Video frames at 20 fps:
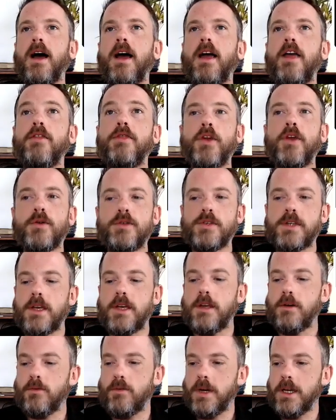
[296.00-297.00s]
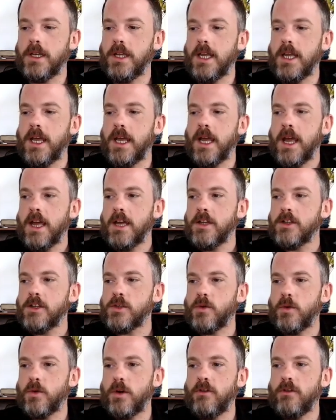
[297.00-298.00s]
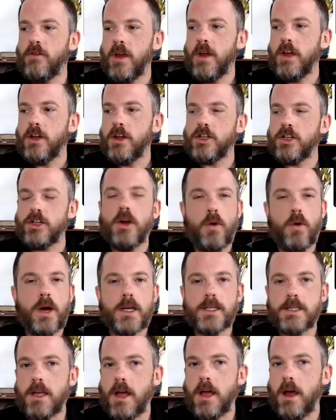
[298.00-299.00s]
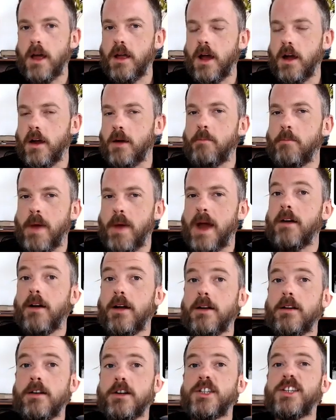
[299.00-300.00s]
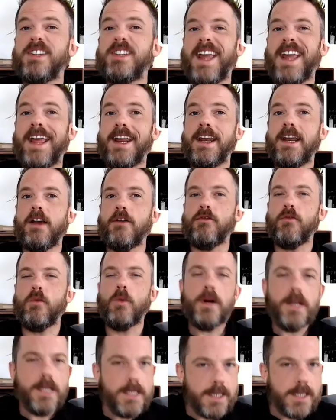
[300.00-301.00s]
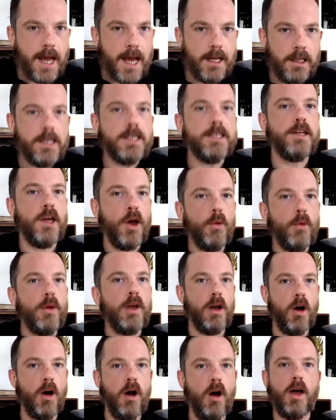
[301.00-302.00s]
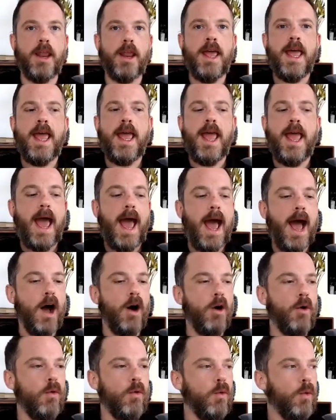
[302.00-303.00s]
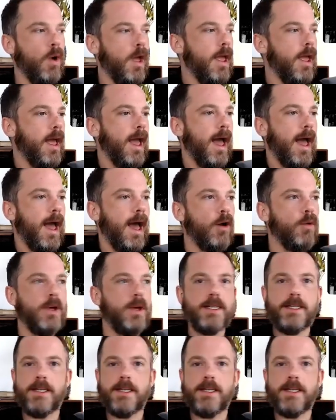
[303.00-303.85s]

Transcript: those can really sort of show us a better understanding of what exactly is going on. How is